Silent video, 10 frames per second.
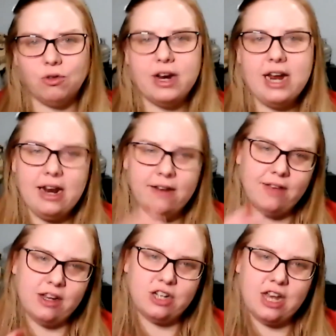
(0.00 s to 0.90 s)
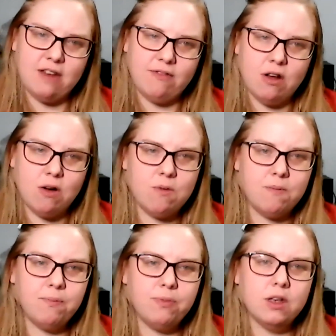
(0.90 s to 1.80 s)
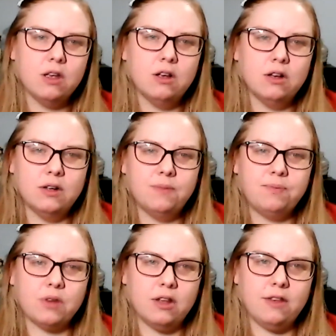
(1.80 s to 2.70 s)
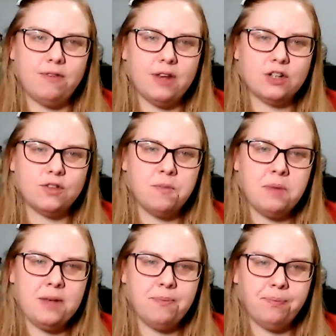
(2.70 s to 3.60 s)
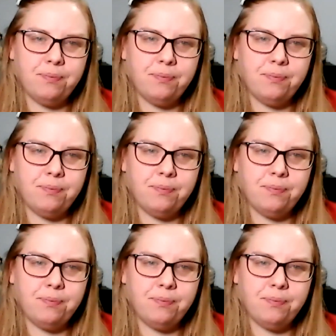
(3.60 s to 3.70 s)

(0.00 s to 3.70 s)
green vegetative note on the finish for me.